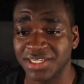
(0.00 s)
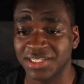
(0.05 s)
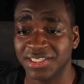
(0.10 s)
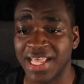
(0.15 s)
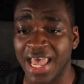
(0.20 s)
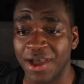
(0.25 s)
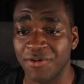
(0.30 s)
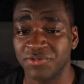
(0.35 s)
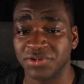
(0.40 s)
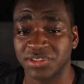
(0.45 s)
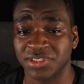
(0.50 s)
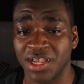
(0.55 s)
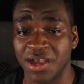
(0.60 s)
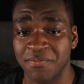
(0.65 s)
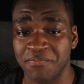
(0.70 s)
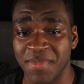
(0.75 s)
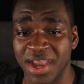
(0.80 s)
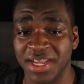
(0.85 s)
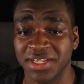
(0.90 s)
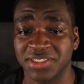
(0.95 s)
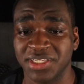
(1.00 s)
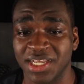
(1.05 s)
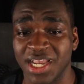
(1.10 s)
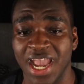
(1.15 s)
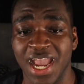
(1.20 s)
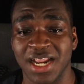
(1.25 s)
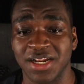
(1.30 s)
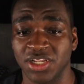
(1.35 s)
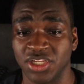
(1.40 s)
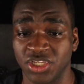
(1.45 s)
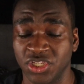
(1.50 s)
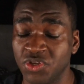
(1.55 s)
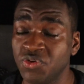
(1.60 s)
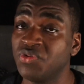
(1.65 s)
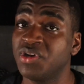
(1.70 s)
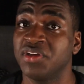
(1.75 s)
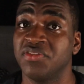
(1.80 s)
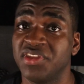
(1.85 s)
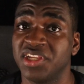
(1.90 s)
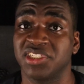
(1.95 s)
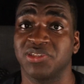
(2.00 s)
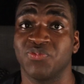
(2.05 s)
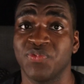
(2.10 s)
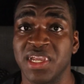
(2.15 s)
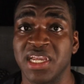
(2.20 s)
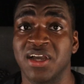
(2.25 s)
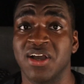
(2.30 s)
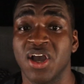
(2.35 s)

that was amazing. And Yuta this week